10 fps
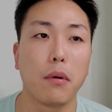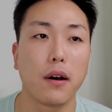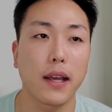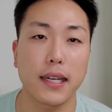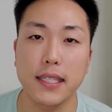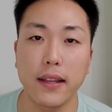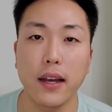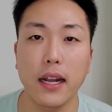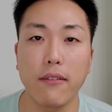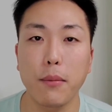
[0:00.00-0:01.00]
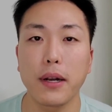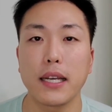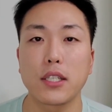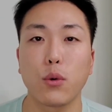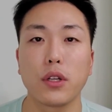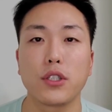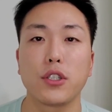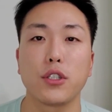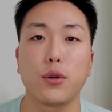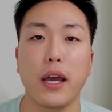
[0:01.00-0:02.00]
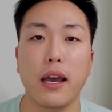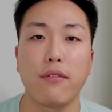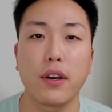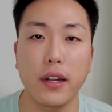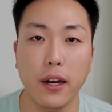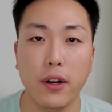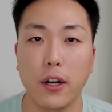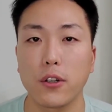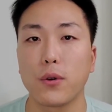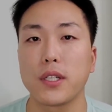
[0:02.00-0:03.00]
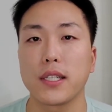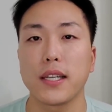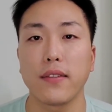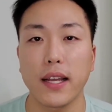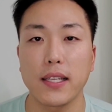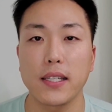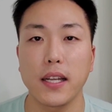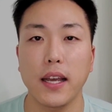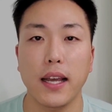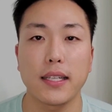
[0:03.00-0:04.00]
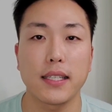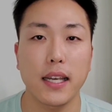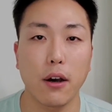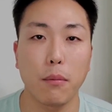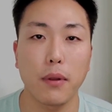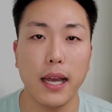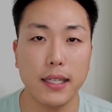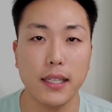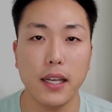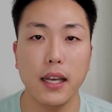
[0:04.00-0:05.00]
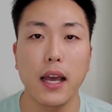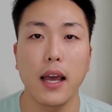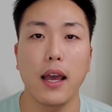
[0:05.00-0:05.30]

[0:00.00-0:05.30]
But like I said, not everybody is going to have good hair characteristics and density and scalp laxity,